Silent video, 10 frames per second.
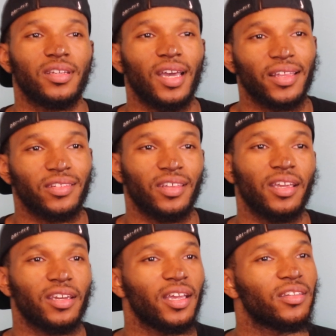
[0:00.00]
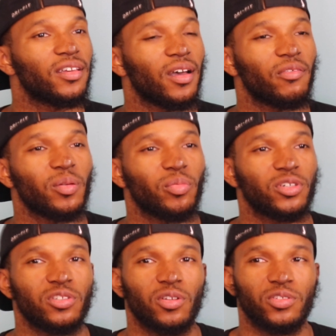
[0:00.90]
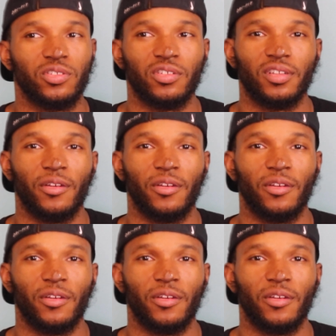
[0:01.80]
Not thinking anything of it, but, just because